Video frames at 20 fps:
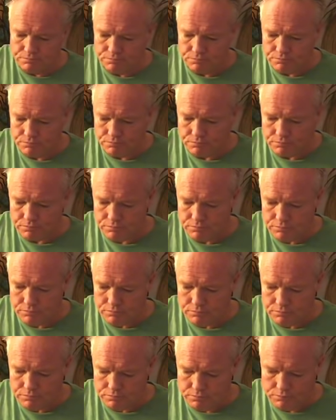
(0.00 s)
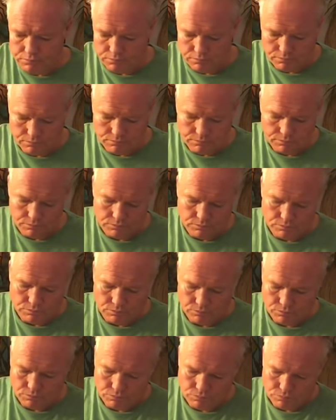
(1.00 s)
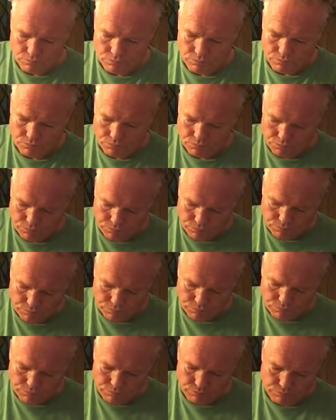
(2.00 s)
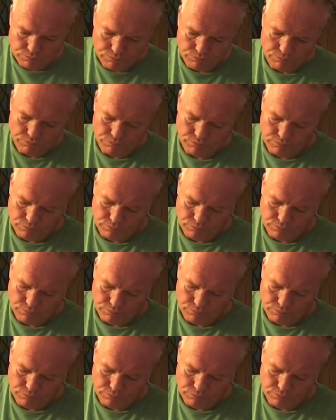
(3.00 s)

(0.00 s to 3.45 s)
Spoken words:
(no one is talking)